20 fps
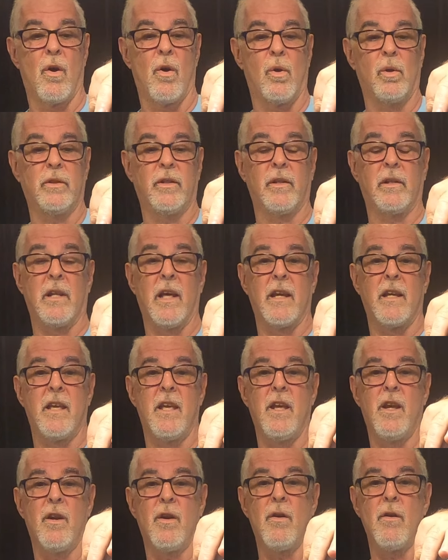Hold it like
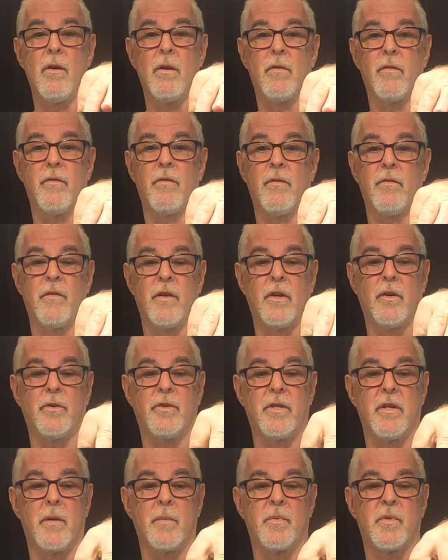here,
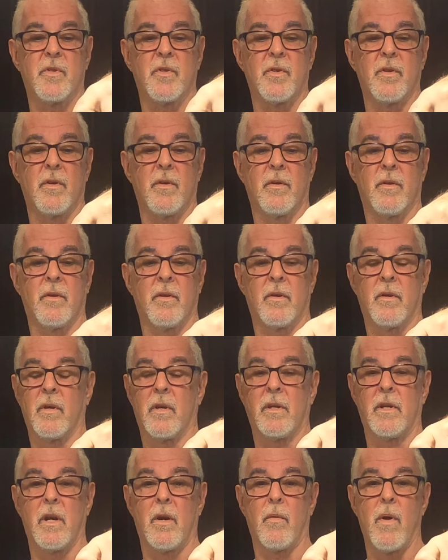fingertips,
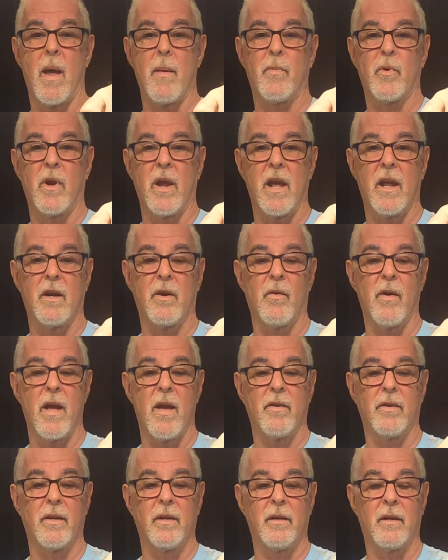and then wrap your hand
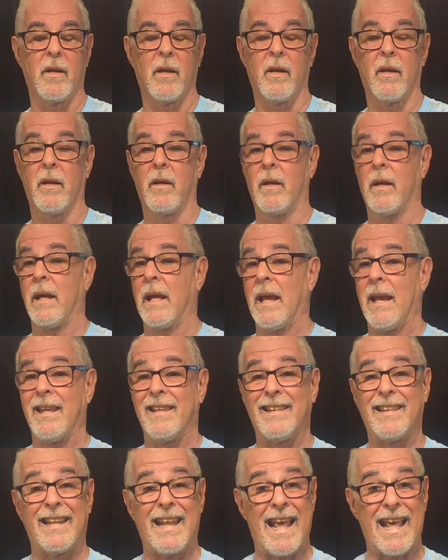around it,
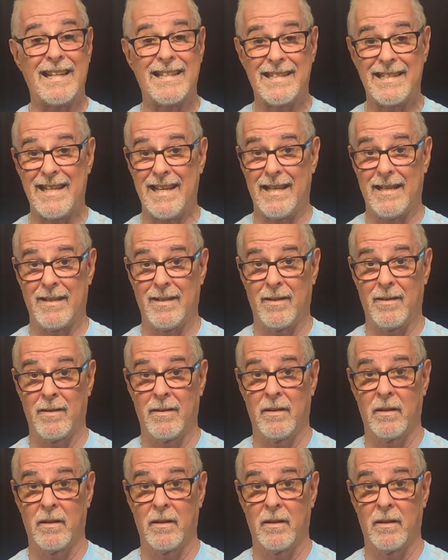and that's it.